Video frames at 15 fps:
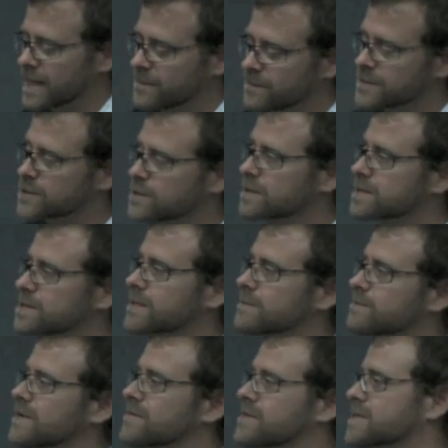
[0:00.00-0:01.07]
um, sugar
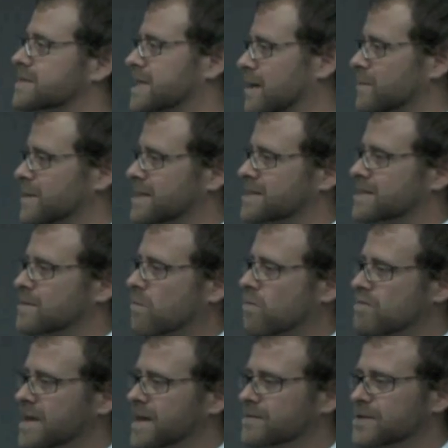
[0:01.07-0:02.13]
sweetened beverages companies
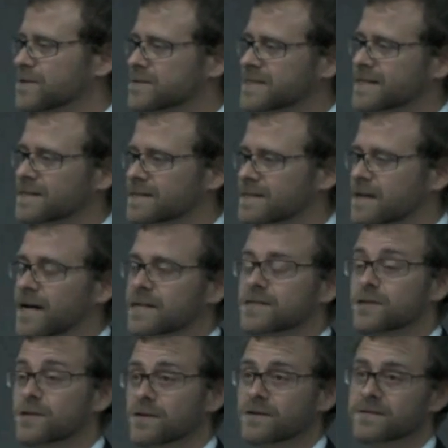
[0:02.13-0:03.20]
here in New Zealand like
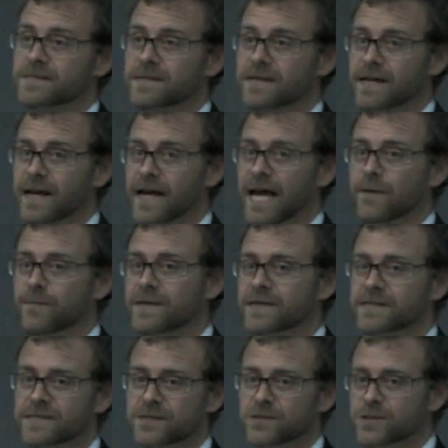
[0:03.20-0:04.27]
to use
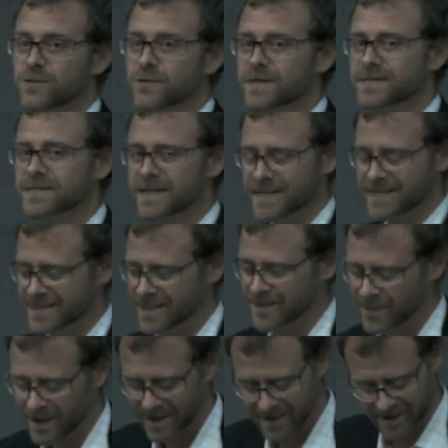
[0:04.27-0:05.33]
happiness and choice as their
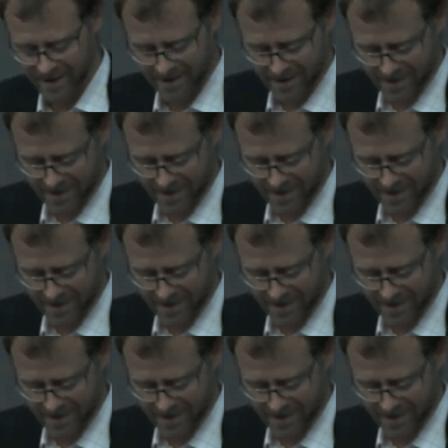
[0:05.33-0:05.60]
byline.